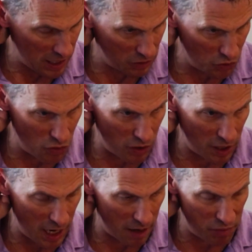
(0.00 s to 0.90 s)
Luke
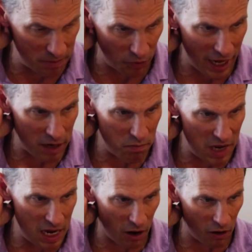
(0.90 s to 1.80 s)
and people like
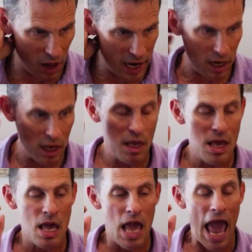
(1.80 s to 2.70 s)
me are like,
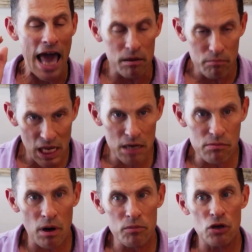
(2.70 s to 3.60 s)
at a
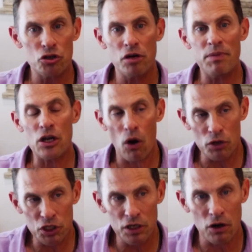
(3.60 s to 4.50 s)
minimum, you should be
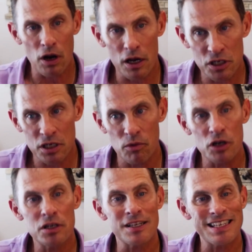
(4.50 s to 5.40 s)
coaching your customer
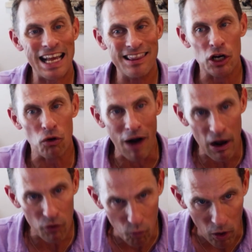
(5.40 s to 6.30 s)
to set the
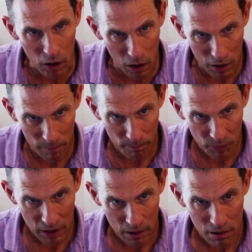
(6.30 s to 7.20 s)
groundwork.
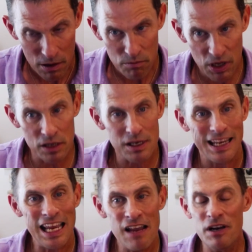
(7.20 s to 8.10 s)
Because
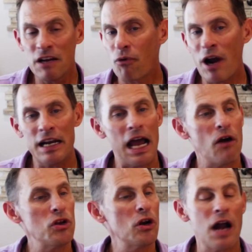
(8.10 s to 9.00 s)
even if now
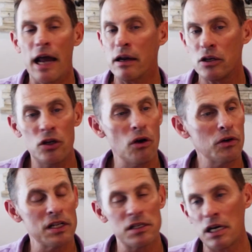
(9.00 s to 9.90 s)
you don't
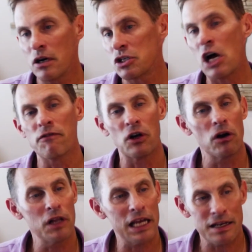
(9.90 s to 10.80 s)
consider yourself an
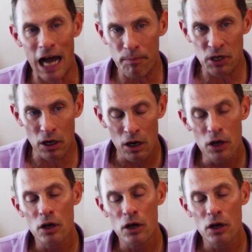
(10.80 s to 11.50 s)
early adopter,